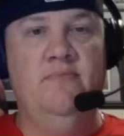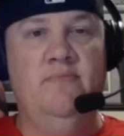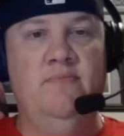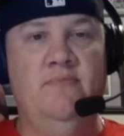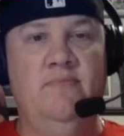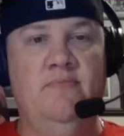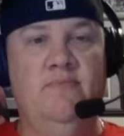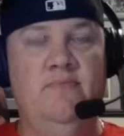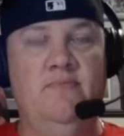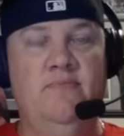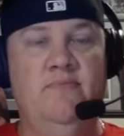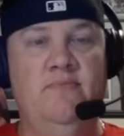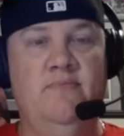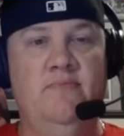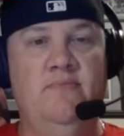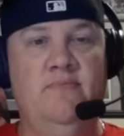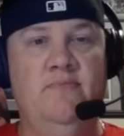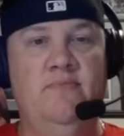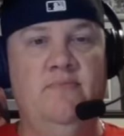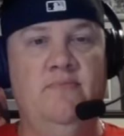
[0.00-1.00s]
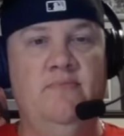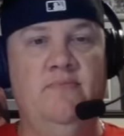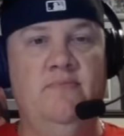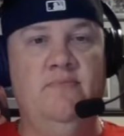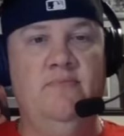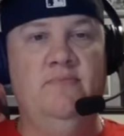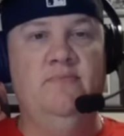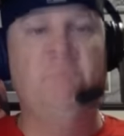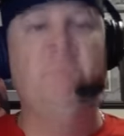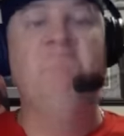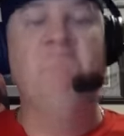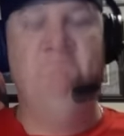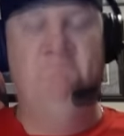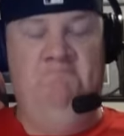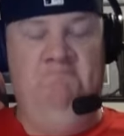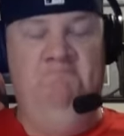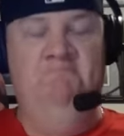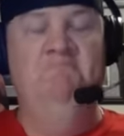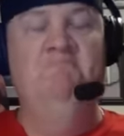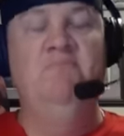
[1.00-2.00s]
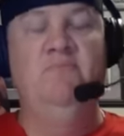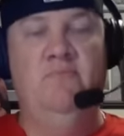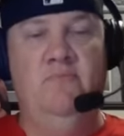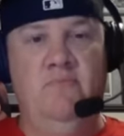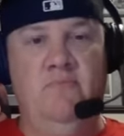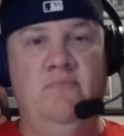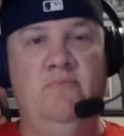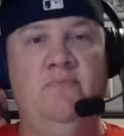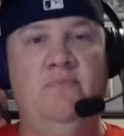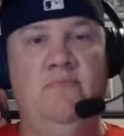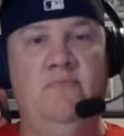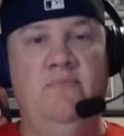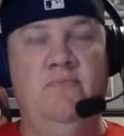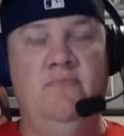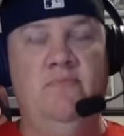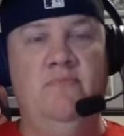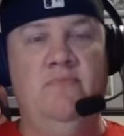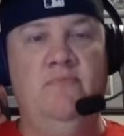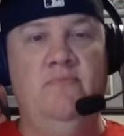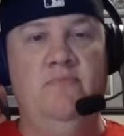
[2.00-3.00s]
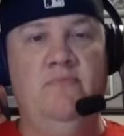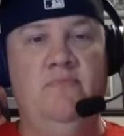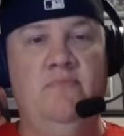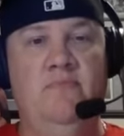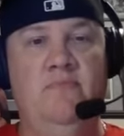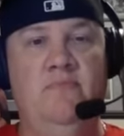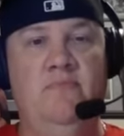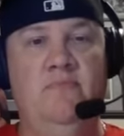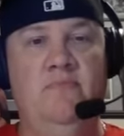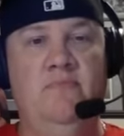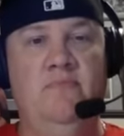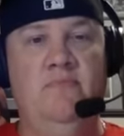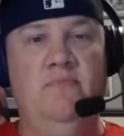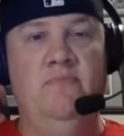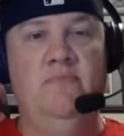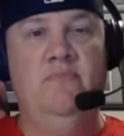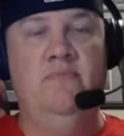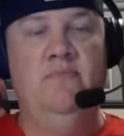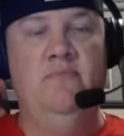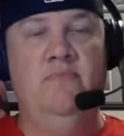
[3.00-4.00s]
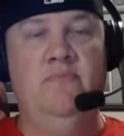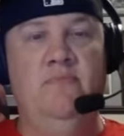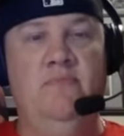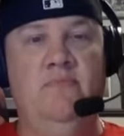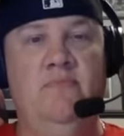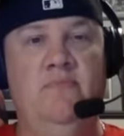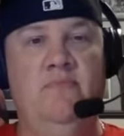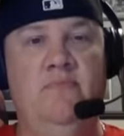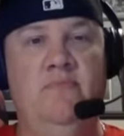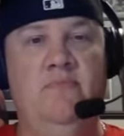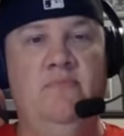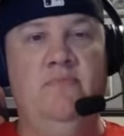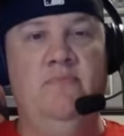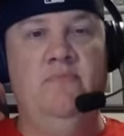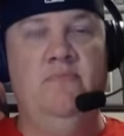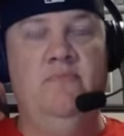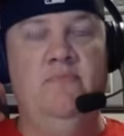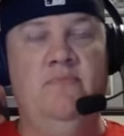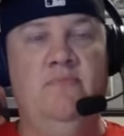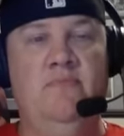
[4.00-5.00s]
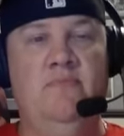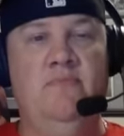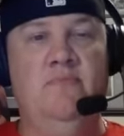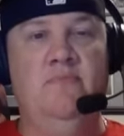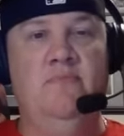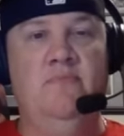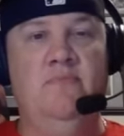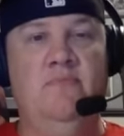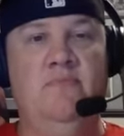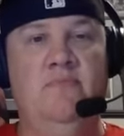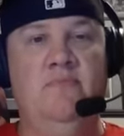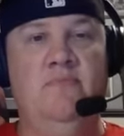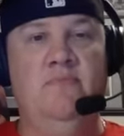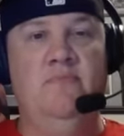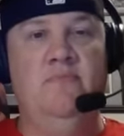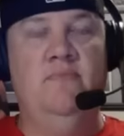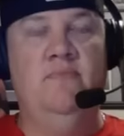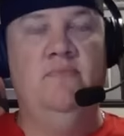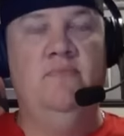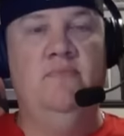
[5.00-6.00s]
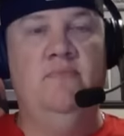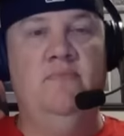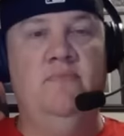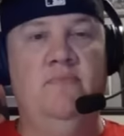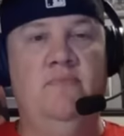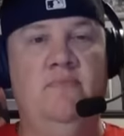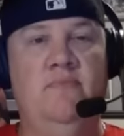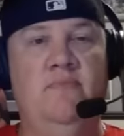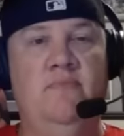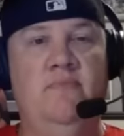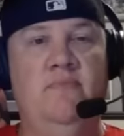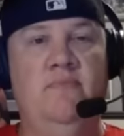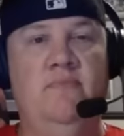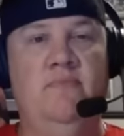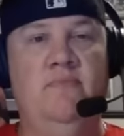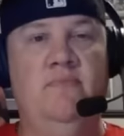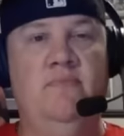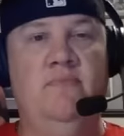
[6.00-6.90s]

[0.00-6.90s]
No words are spoken by the person on screen.